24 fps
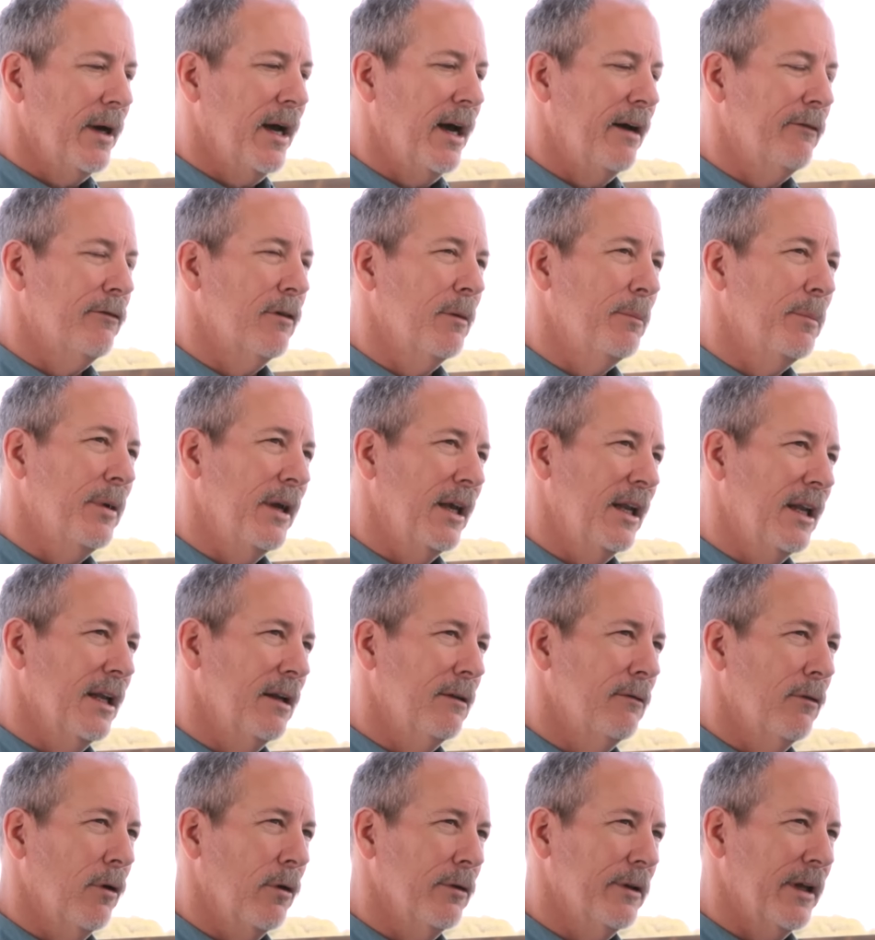have
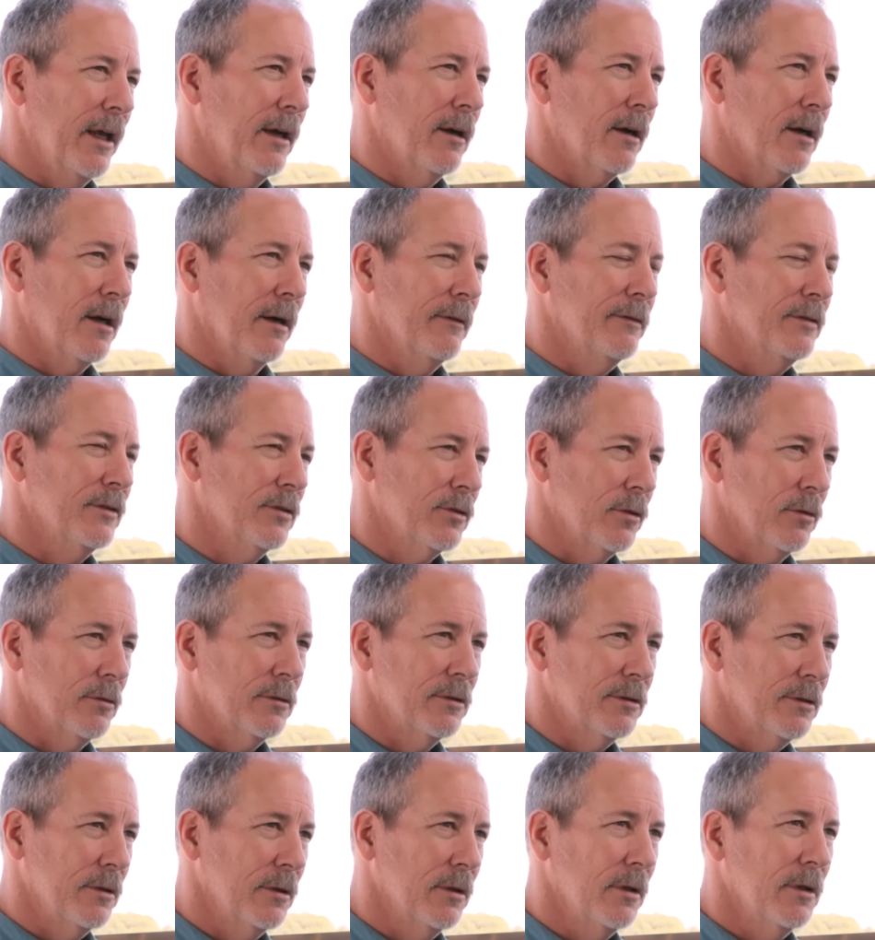repeated rotator cuff
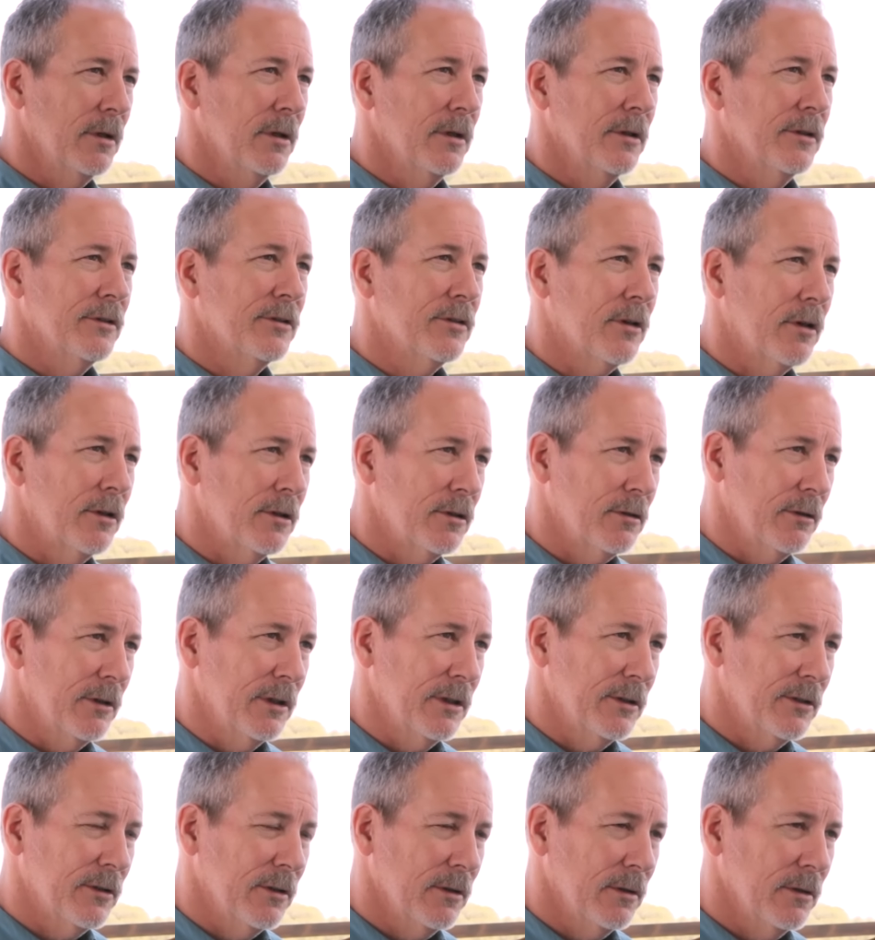shoulder
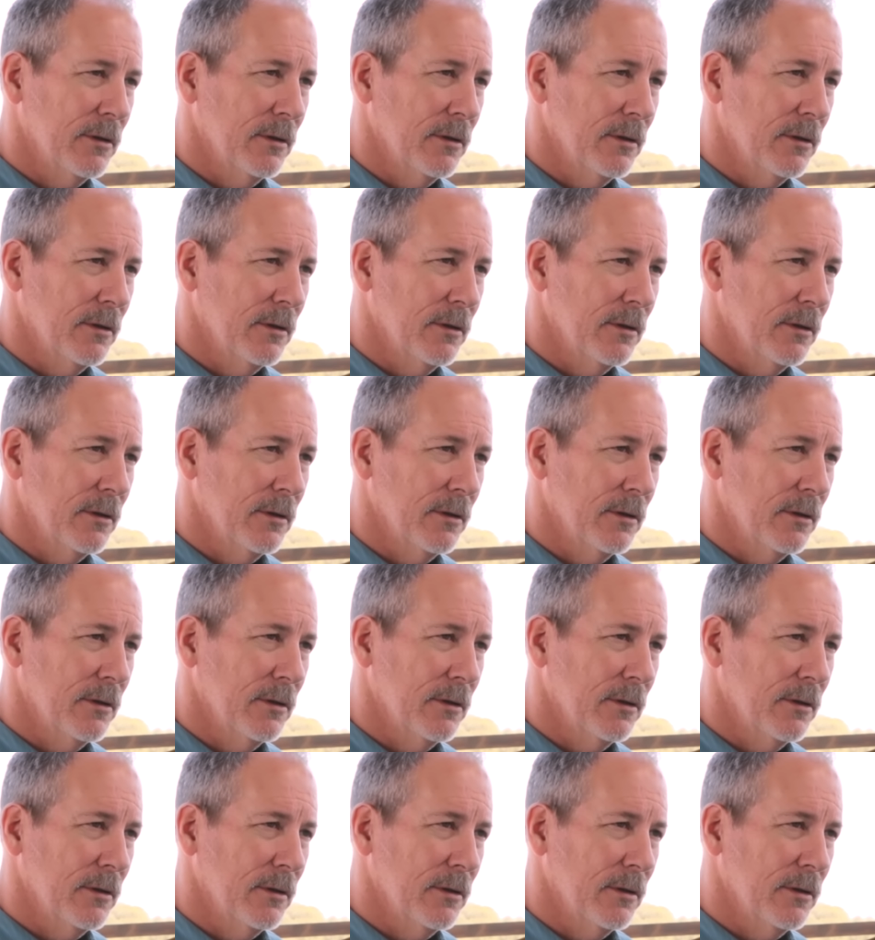surgeries.